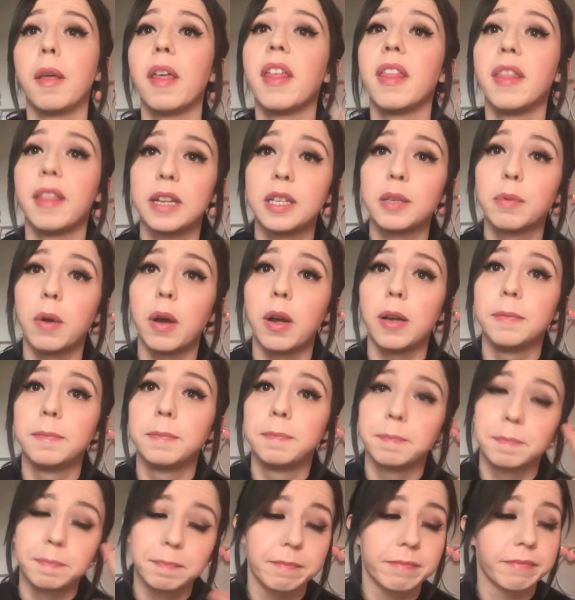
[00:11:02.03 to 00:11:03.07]
This one,
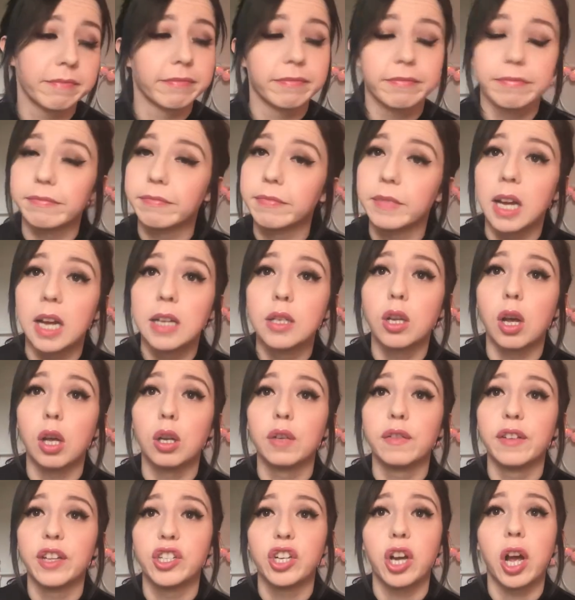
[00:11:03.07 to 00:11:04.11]
it's all
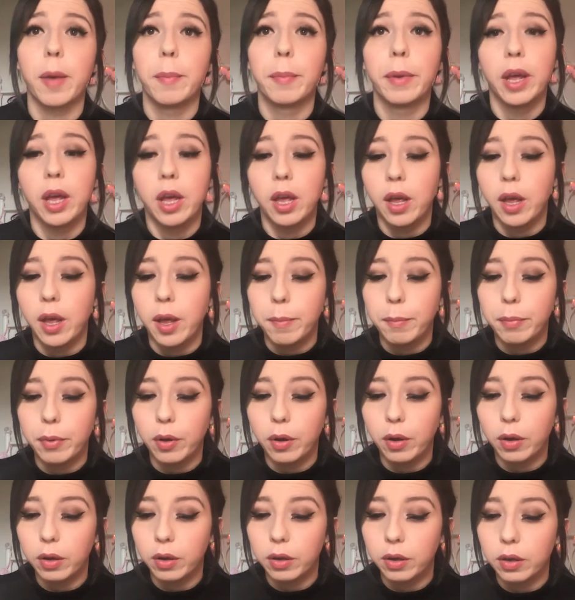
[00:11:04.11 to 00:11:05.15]
over the shop.
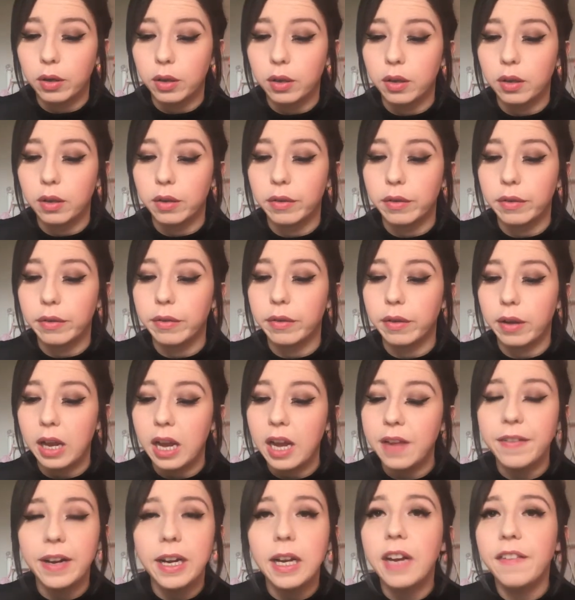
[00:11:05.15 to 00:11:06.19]
But
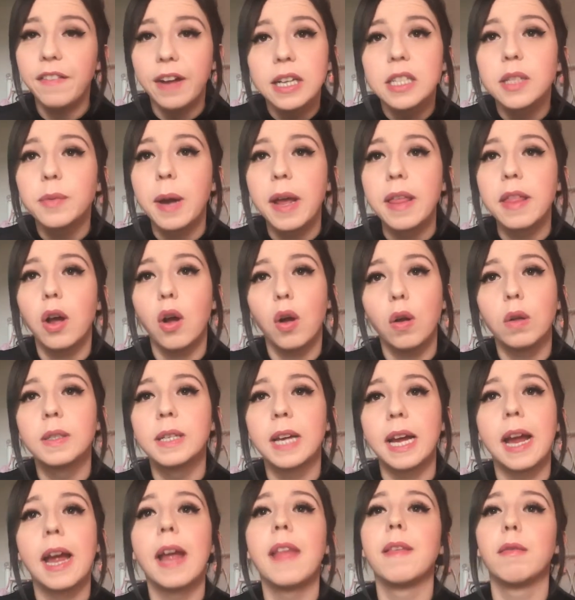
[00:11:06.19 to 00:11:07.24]
if I had to wear them all
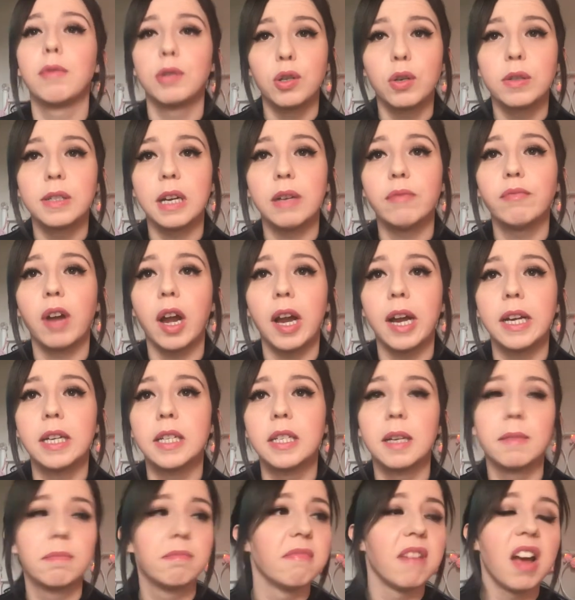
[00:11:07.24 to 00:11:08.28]
day and they were stuck down
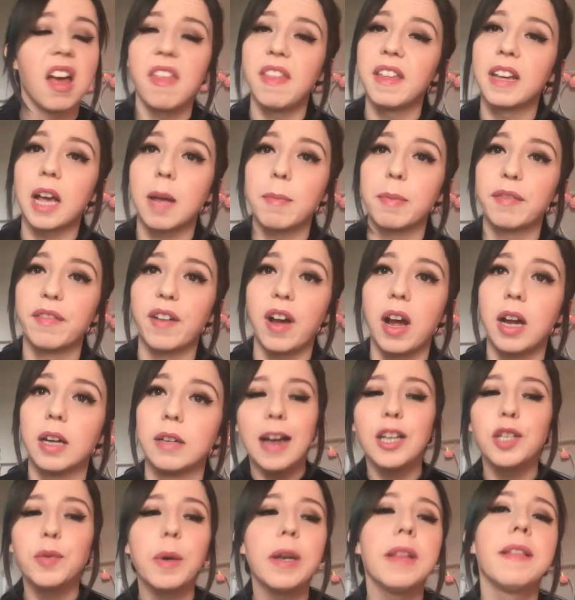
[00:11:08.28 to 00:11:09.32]
right, I think I'd be fine.
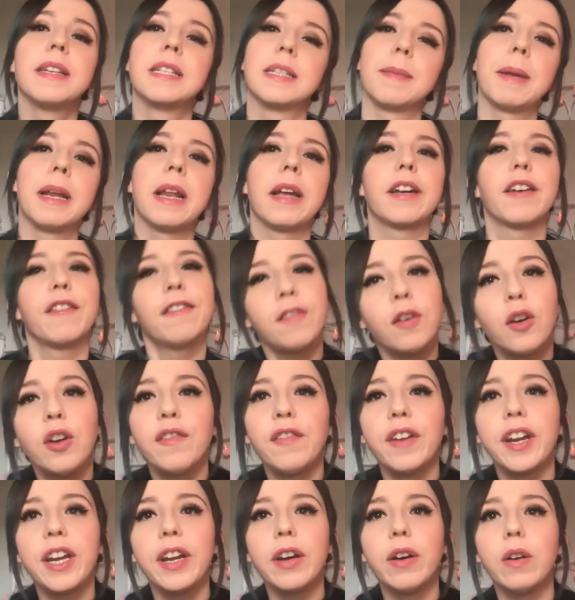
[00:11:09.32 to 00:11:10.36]
I just wanted this to be like a
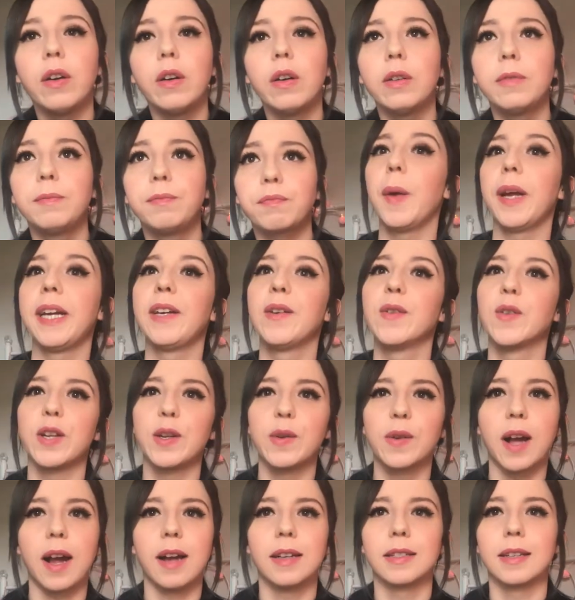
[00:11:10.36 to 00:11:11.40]
fun video where, you know,
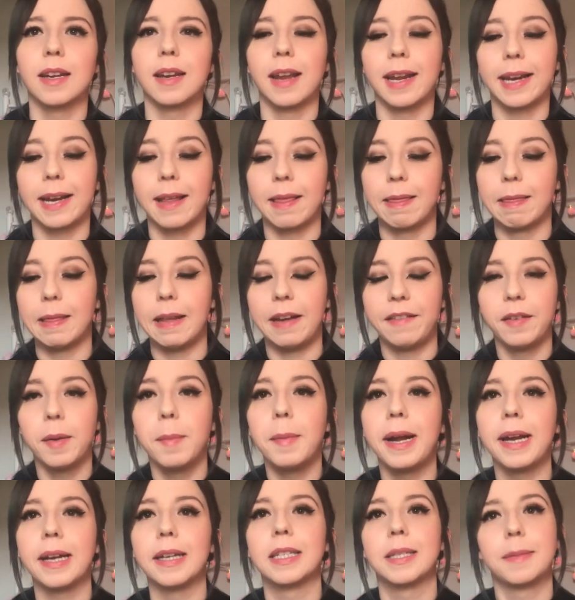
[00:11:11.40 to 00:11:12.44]
you guys can like laugh at
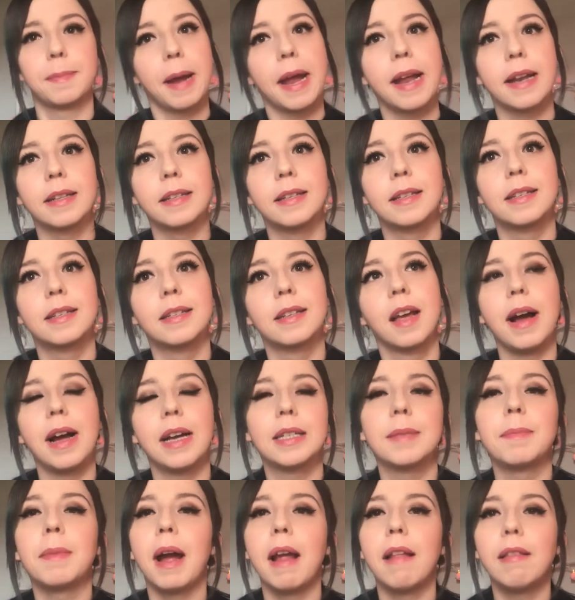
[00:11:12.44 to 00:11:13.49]
my expense
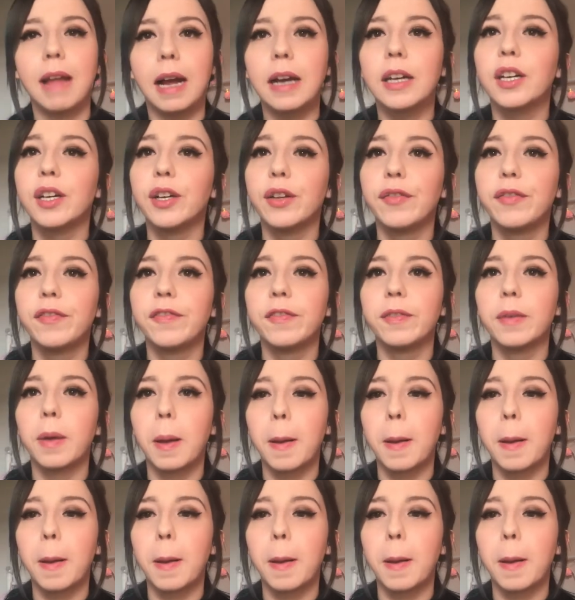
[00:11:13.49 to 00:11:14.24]
and my lack of